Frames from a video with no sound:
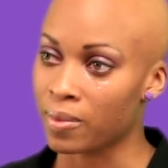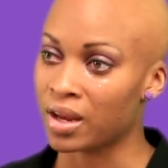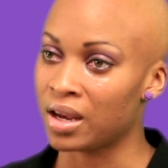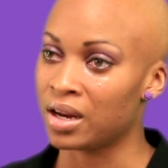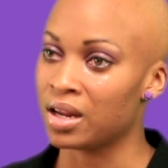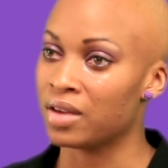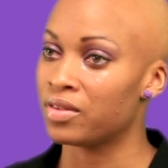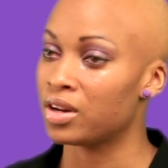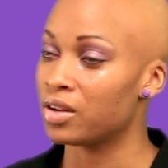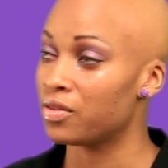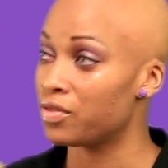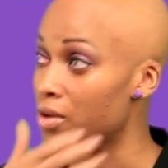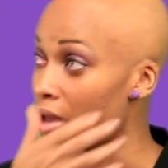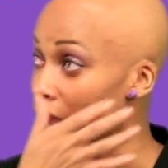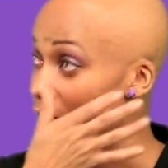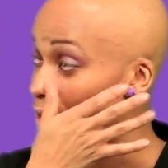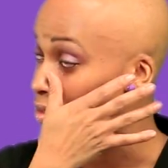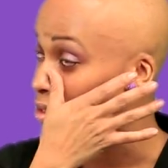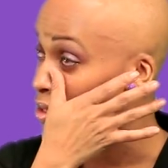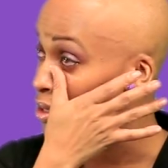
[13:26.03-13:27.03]
And even if you
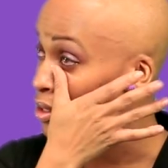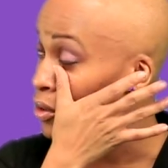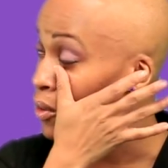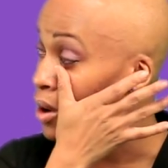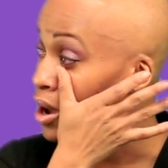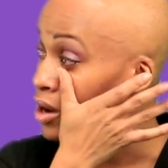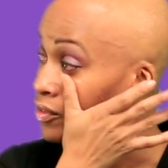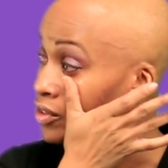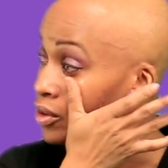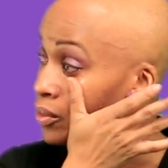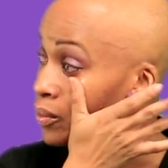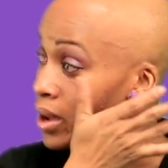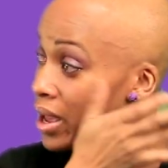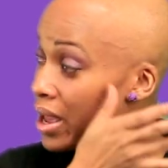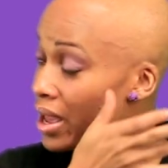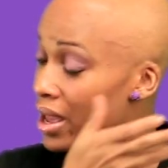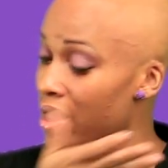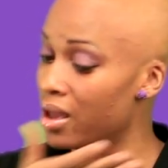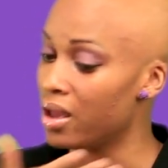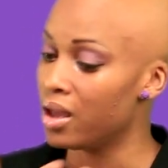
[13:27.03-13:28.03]
have to go out of your
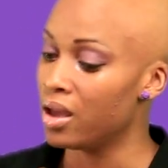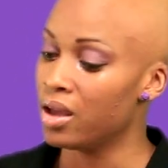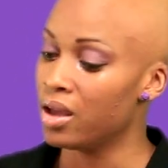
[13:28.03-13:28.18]
way